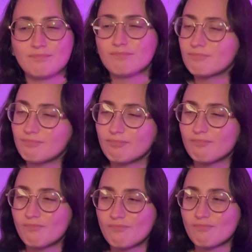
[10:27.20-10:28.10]

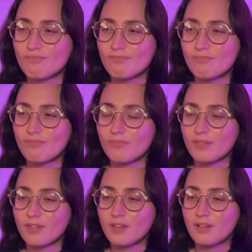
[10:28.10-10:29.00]

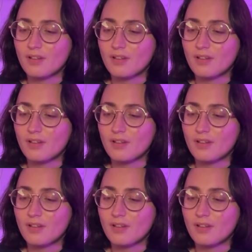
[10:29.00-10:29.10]
(no one is talking)